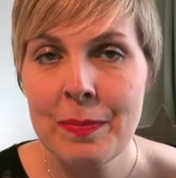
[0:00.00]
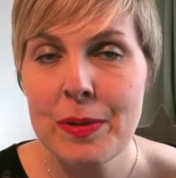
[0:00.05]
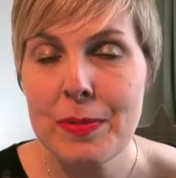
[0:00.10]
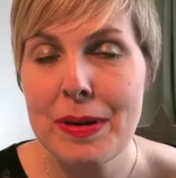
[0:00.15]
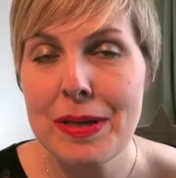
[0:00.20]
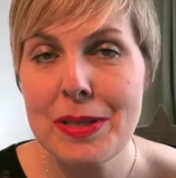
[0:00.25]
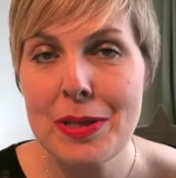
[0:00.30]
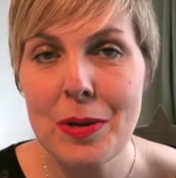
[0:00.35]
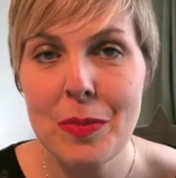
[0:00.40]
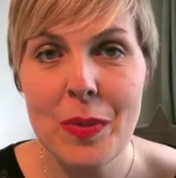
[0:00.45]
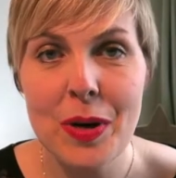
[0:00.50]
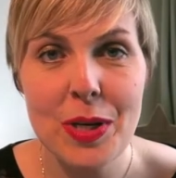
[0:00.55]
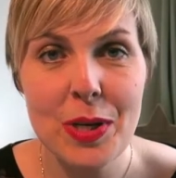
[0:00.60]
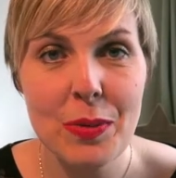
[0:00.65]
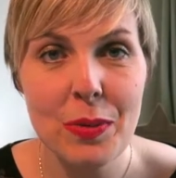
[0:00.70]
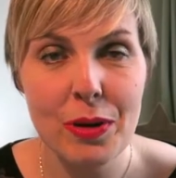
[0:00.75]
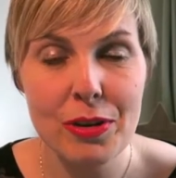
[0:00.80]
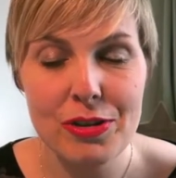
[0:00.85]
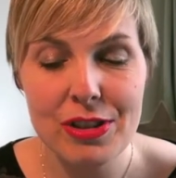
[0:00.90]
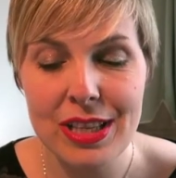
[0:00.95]
depending on when
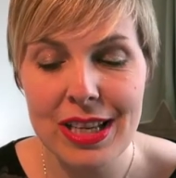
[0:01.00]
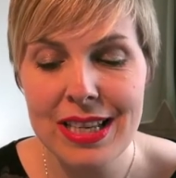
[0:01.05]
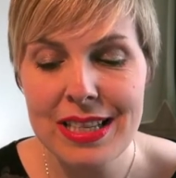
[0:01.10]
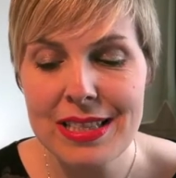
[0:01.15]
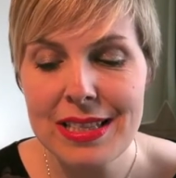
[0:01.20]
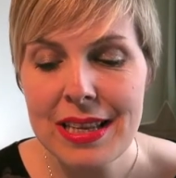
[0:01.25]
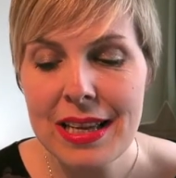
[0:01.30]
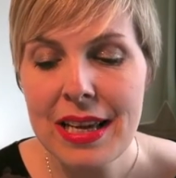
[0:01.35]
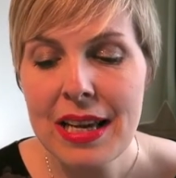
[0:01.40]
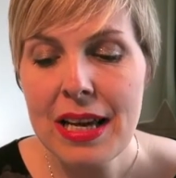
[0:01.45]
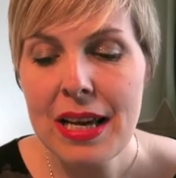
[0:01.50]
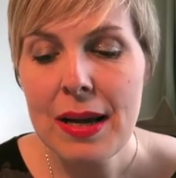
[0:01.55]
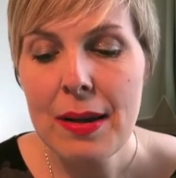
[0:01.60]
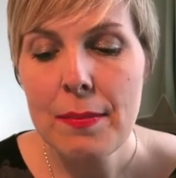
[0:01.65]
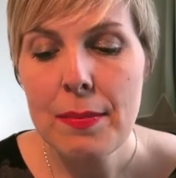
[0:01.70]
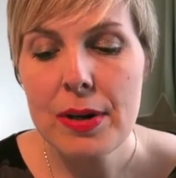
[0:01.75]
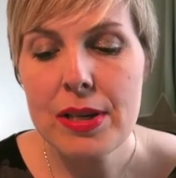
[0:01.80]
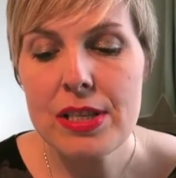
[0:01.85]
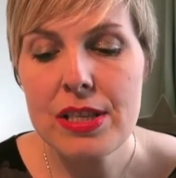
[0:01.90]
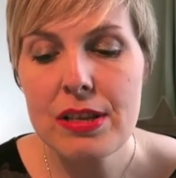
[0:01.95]
you watch this.
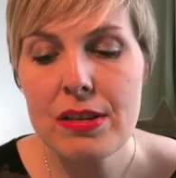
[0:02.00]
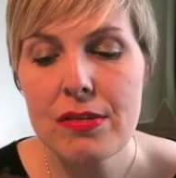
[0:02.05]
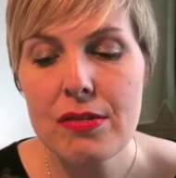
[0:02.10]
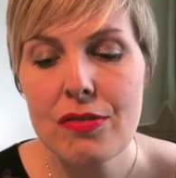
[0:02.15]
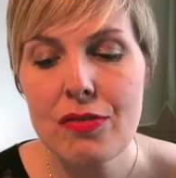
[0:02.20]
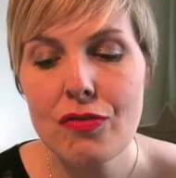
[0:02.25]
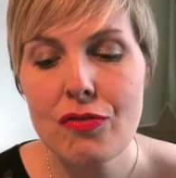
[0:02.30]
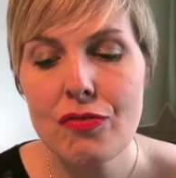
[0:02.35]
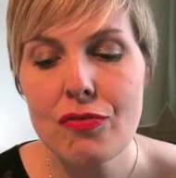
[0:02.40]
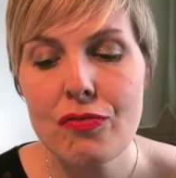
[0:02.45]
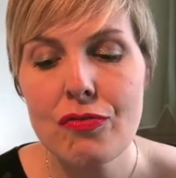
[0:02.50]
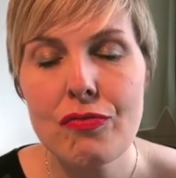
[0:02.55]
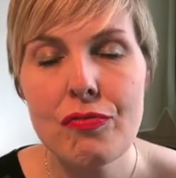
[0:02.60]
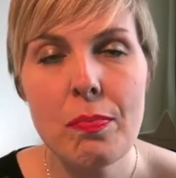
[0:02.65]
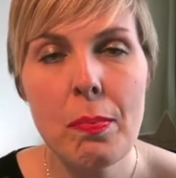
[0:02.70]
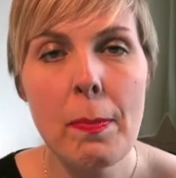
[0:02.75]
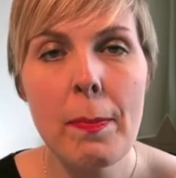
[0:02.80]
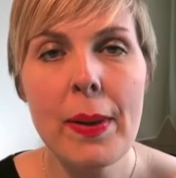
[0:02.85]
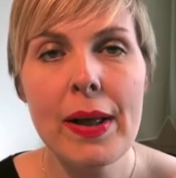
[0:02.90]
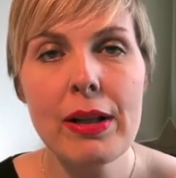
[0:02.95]
But to
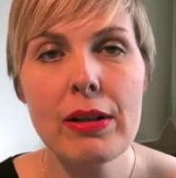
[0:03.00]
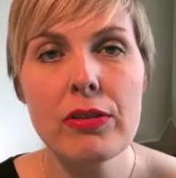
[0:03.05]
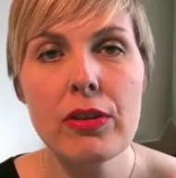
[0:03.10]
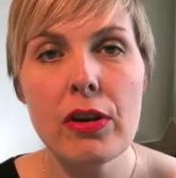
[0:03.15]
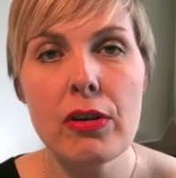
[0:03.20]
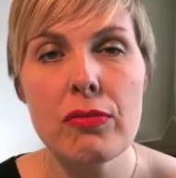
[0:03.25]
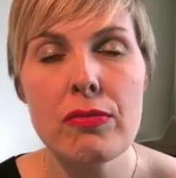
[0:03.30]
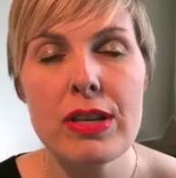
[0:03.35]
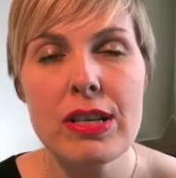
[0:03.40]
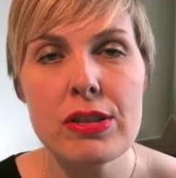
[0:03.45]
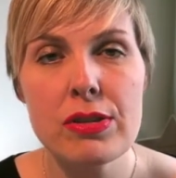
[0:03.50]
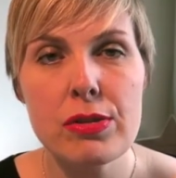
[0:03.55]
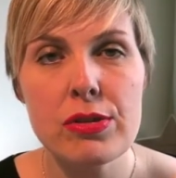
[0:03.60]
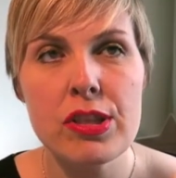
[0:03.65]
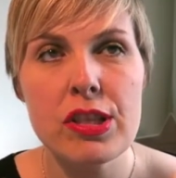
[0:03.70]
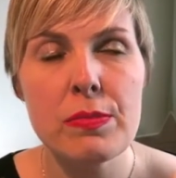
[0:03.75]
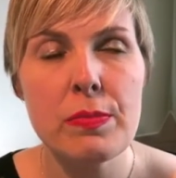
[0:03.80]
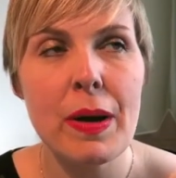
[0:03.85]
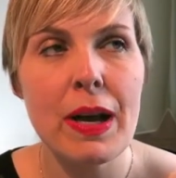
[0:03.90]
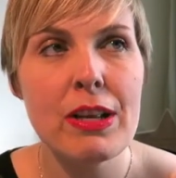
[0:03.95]
build a
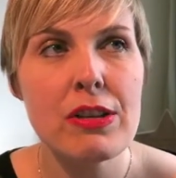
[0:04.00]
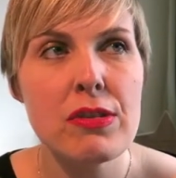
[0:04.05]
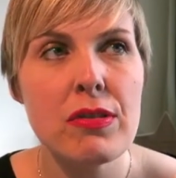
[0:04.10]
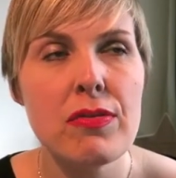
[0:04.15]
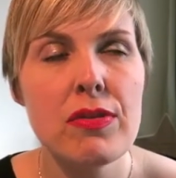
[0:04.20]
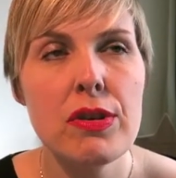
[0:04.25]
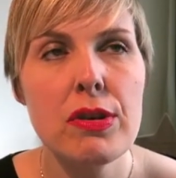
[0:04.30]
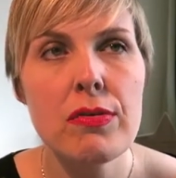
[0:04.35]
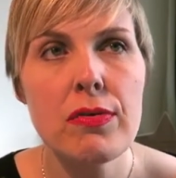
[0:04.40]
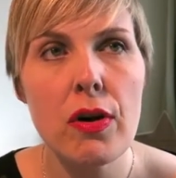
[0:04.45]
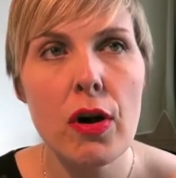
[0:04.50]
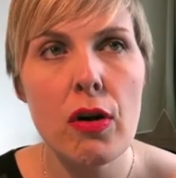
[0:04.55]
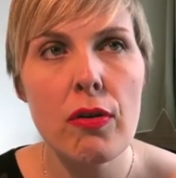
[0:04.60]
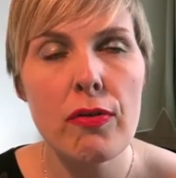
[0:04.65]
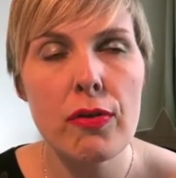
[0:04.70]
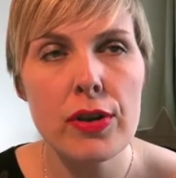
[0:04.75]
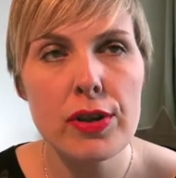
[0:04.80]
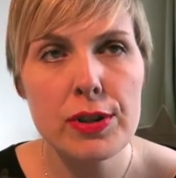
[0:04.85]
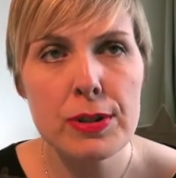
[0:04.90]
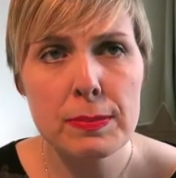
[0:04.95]
resources page, if you've
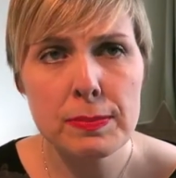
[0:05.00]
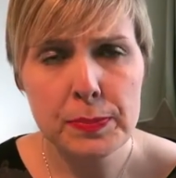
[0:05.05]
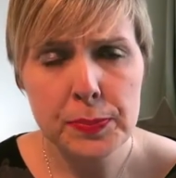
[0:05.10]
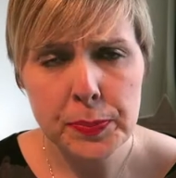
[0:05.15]
offered